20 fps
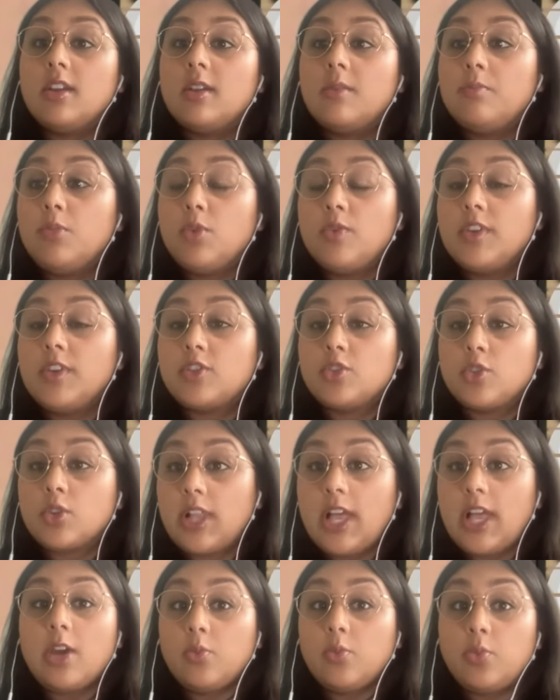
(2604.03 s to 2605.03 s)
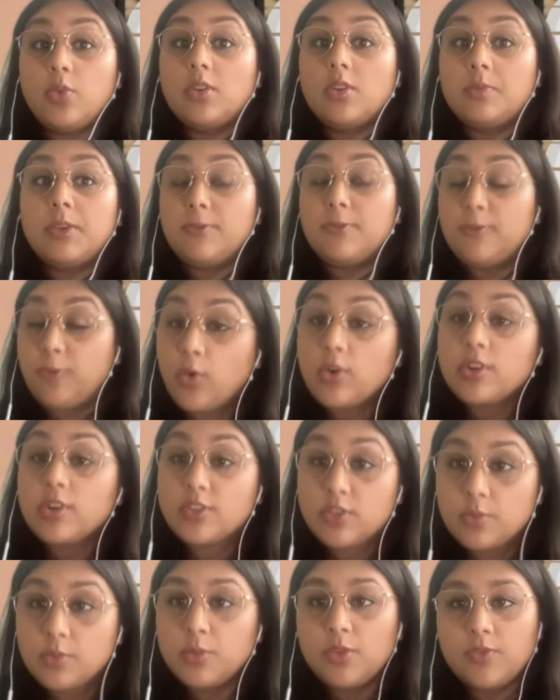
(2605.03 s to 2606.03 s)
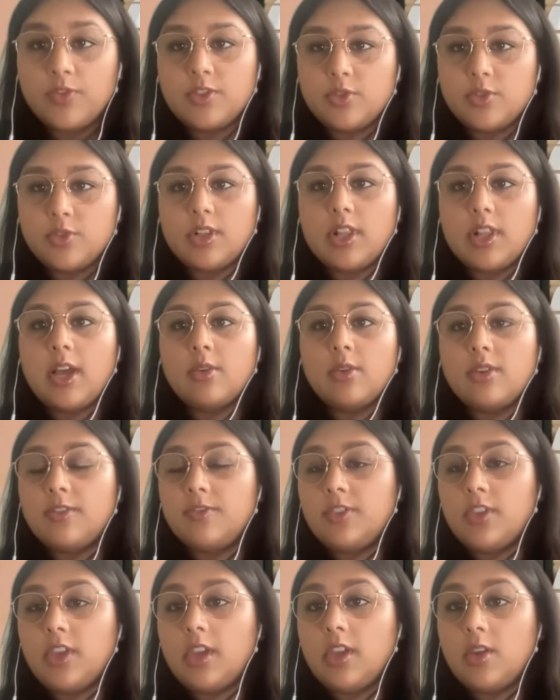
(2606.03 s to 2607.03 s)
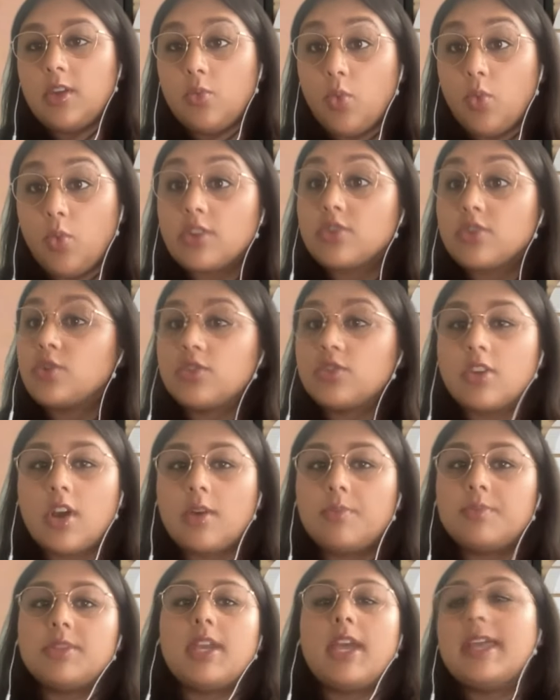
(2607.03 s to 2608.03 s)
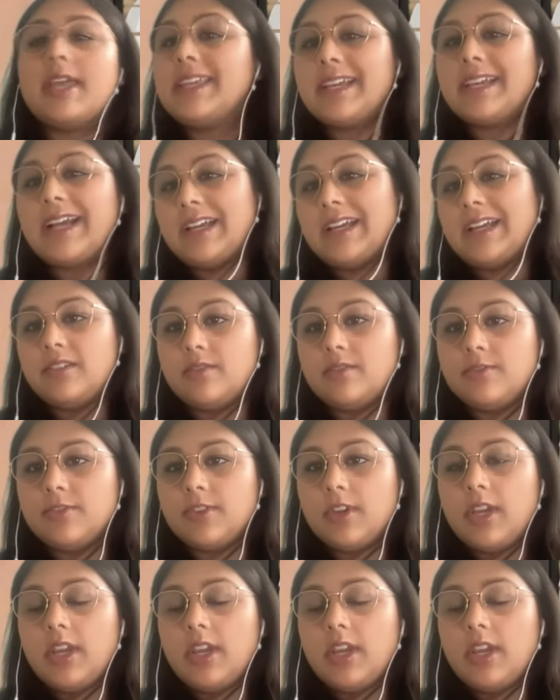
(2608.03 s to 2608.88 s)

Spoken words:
moving to cloud will be forced to move into cloud if they want to adopt any kind of